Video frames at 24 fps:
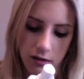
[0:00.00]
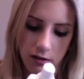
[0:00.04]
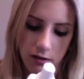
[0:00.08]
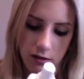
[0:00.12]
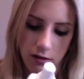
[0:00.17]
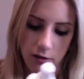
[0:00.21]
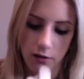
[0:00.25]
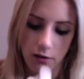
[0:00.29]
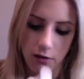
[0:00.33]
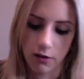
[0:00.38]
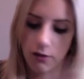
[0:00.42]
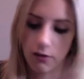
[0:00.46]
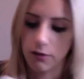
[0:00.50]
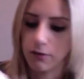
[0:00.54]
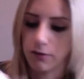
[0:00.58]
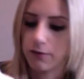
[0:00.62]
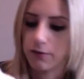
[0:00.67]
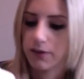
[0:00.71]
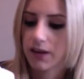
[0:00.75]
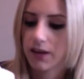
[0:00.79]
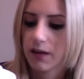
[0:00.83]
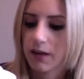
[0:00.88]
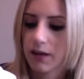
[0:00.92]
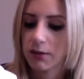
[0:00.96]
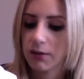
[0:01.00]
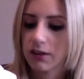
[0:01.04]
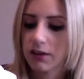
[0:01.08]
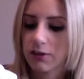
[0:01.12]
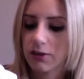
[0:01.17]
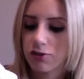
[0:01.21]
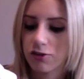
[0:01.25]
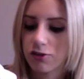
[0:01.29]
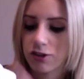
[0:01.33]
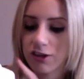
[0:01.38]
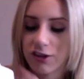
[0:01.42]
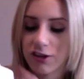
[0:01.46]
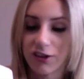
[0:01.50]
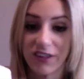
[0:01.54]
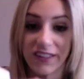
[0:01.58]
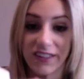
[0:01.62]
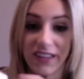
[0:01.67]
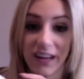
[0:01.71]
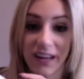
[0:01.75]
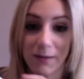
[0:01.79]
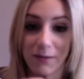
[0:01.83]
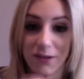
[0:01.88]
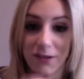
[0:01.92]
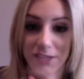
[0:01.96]
or no, for chemically treated or
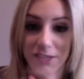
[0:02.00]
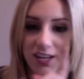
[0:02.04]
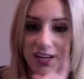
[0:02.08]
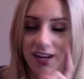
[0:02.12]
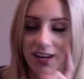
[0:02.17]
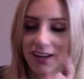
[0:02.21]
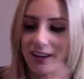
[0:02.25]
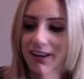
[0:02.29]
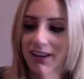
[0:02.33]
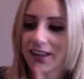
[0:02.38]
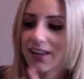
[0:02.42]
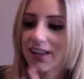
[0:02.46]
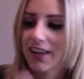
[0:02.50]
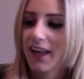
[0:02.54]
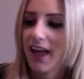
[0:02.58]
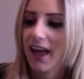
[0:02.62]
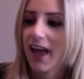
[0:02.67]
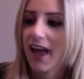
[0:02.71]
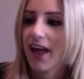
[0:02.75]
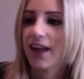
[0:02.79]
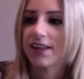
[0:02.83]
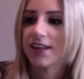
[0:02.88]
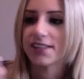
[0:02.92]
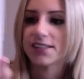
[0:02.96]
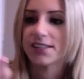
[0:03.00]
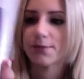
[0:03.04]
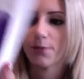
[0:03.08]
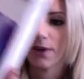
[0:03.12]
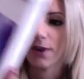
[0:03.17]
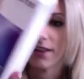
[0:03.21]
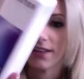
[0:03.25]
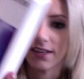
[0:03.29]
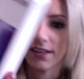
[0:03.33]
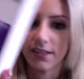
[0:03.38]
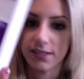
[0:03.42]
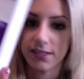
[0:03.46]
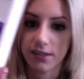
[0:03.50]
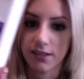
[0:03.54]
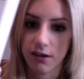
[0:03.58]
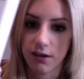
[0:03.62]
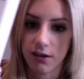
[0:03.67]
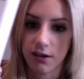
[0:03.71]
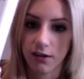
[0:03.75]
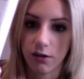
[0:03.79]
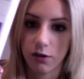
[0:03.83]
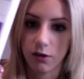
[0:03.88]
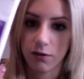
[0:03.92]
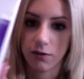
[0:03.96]
damaged hair. And I spray this
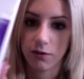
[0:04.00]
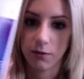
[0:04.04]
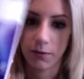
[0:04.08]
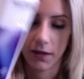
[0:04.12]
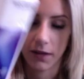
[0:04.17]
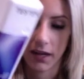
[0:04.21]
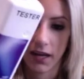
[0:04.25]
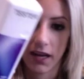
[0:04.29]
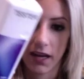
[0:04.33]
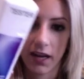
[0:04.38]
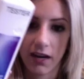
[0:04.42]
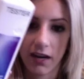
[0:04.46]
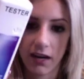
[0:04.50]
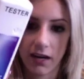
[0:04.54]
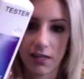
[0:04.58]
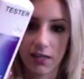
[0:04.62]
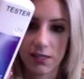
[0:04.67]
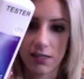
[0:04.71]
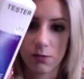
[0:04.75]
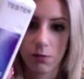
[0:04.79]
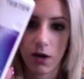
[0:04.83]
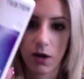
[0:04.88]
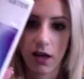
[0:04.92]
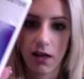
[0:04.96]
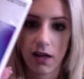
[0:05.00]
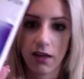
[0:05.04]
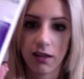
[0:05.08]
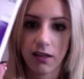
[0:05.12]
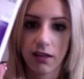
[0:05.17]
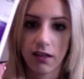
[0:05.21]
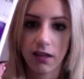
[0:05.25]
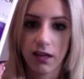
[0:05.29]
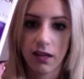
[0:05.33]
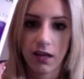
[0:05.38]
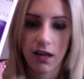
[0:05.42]
all over my hair as well.